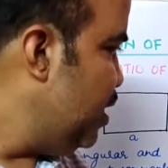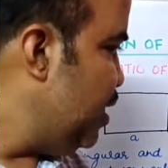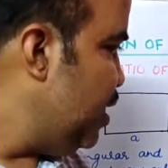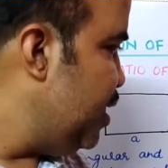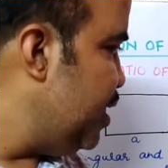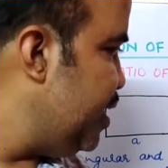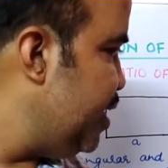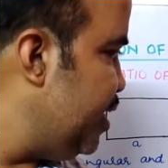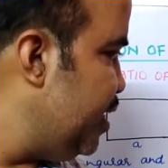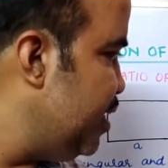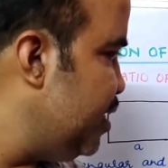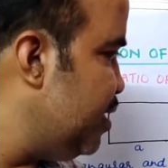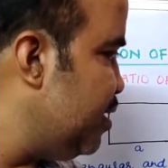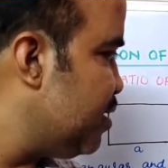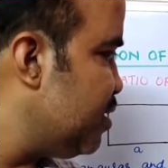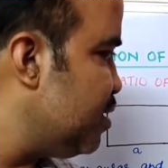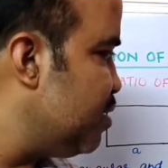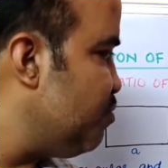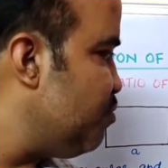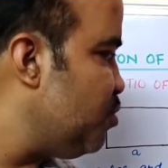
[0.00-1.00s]
And
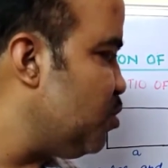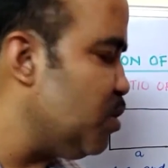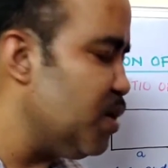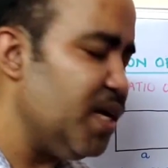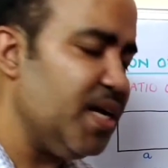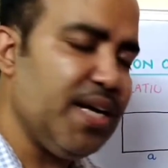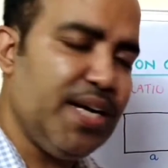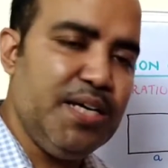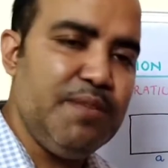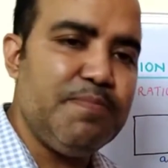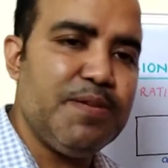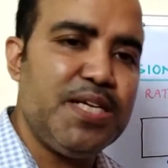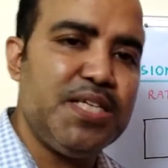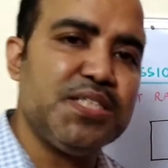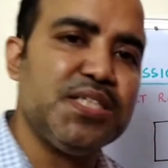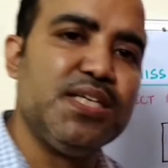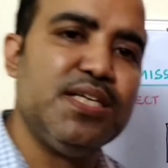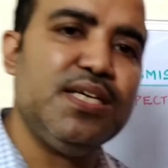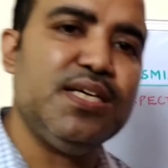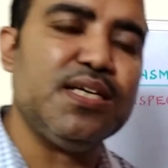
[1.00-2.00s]
for a high
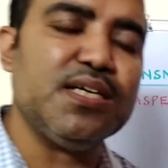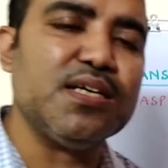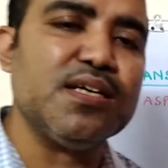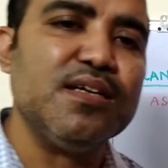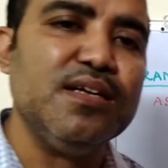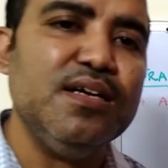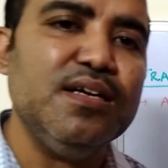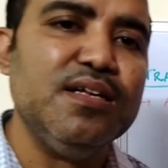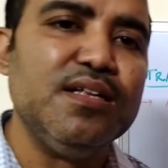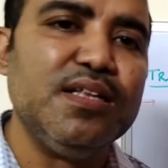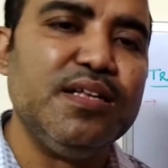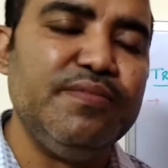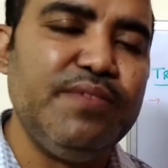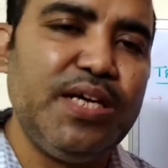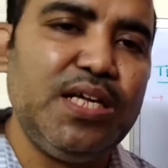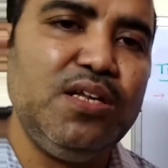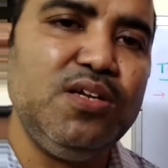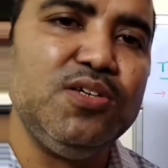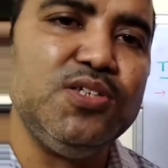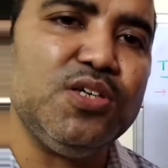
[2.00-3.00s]
pressure duct, the
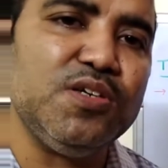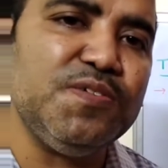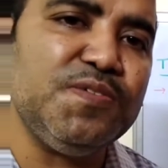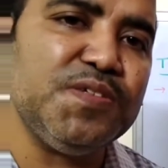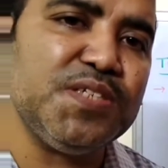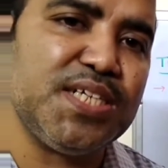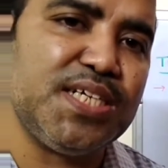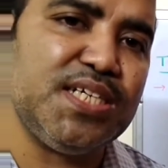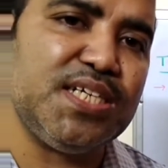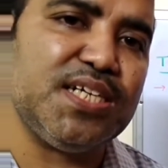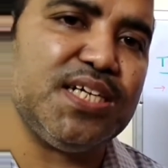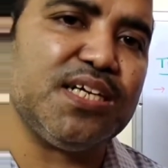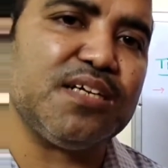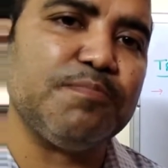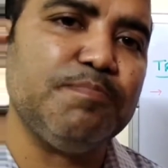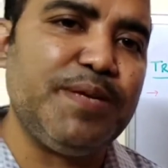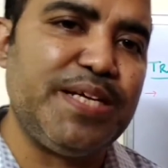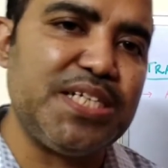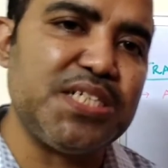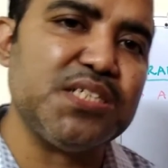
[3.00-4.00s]
value of static
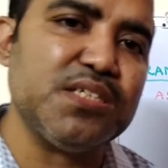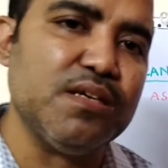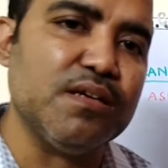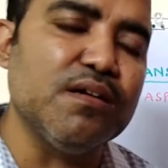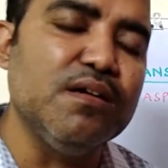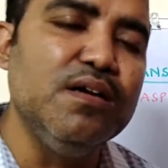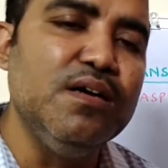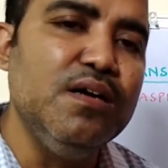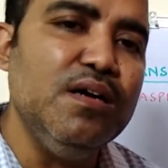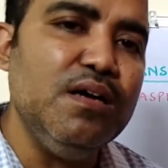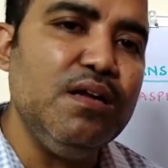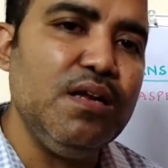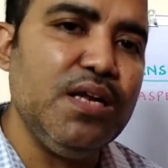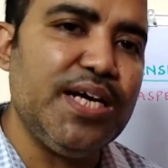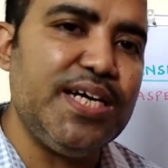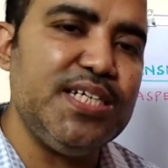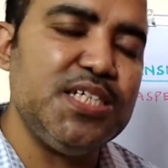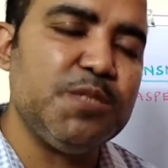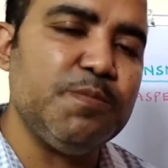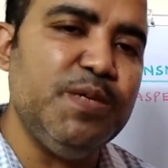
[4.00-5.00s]
pressure
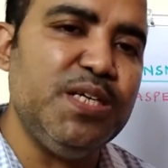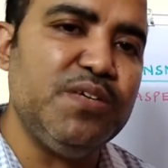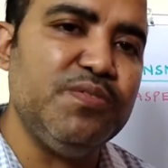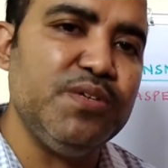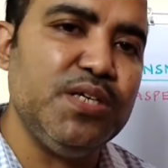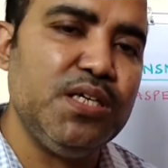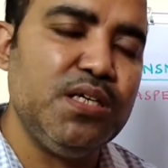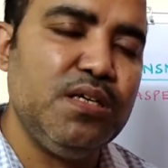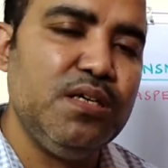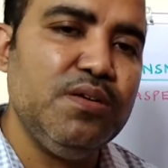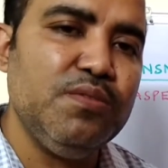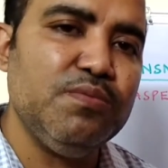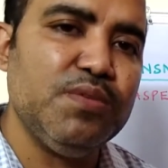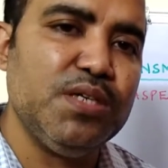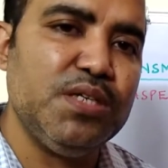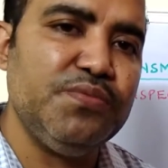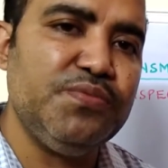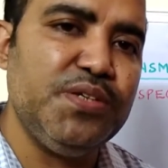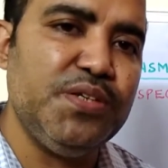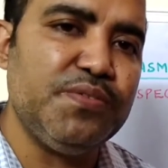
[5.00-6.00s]
lies between
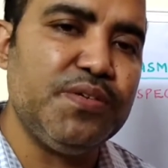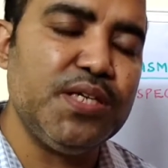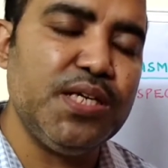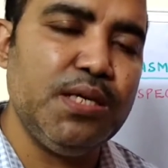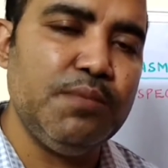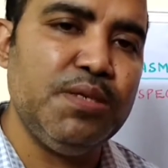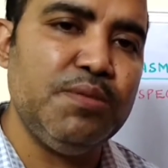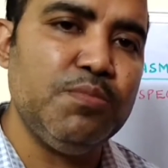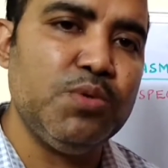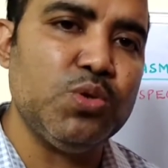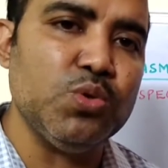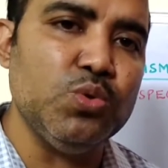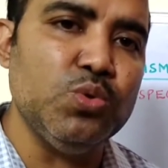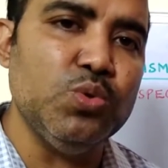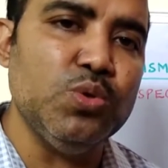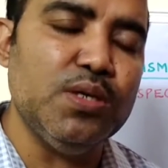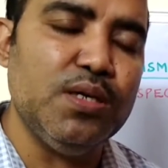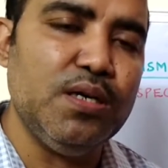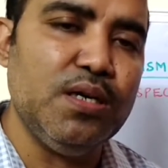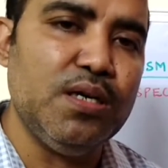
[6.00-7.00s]
150 mm
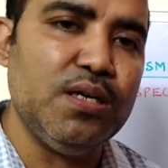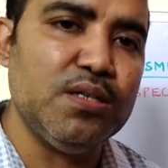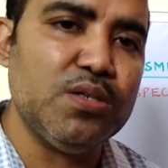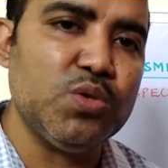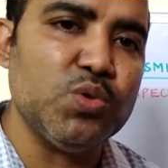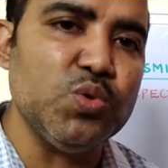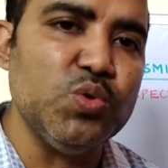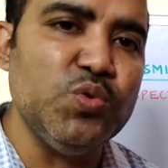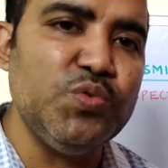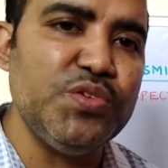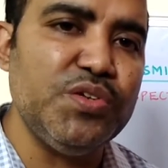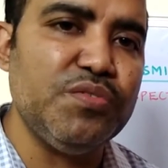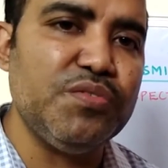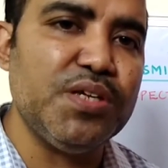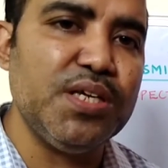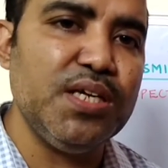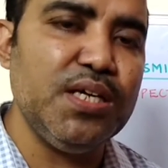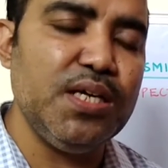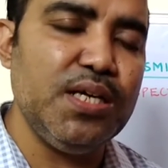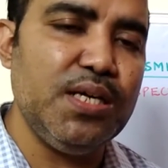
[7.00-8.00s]
to
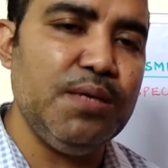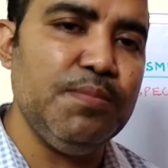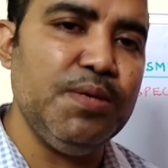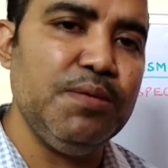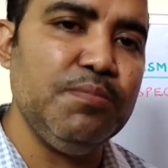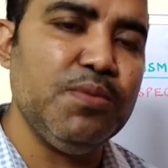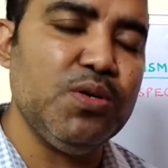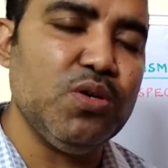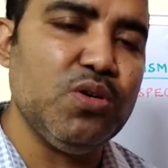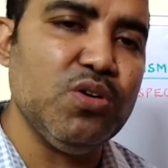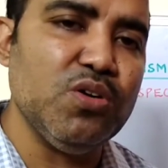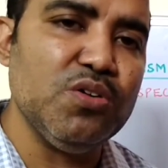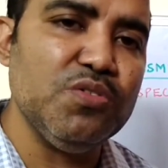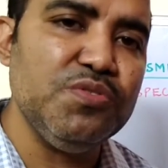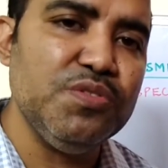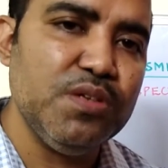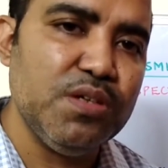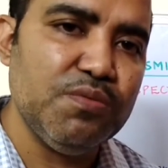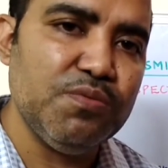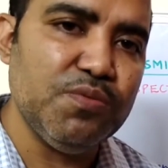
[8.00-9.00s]
250 mm of
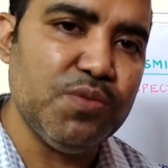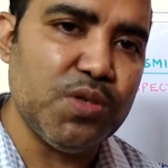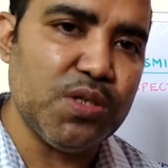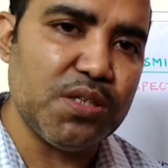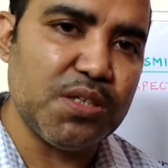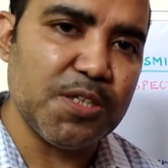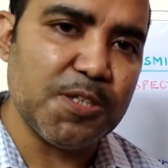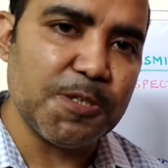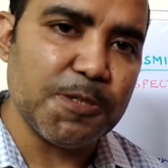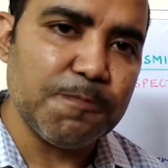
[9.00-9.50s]
water,